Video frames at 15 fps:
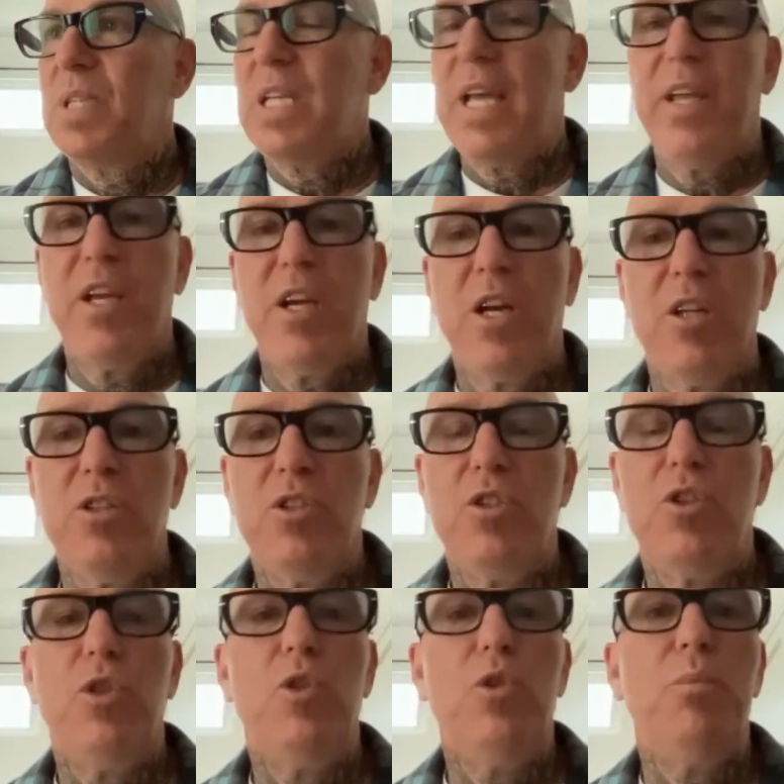taking on
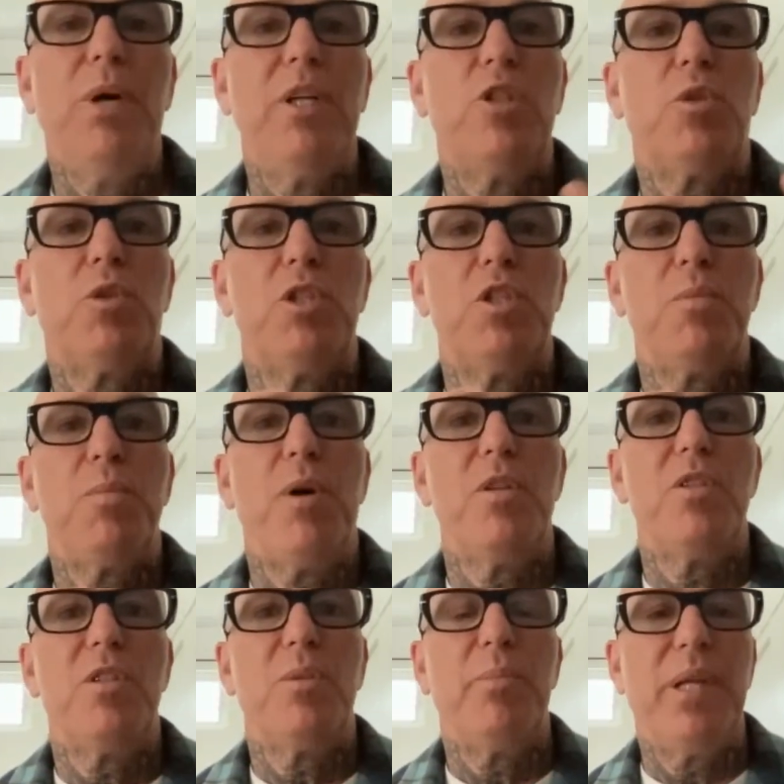too much
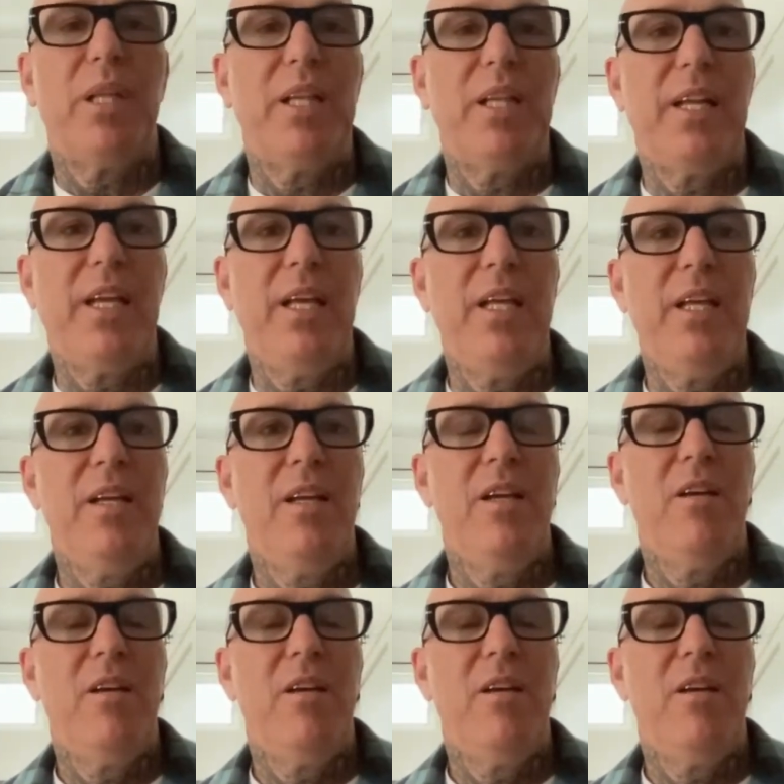responsibility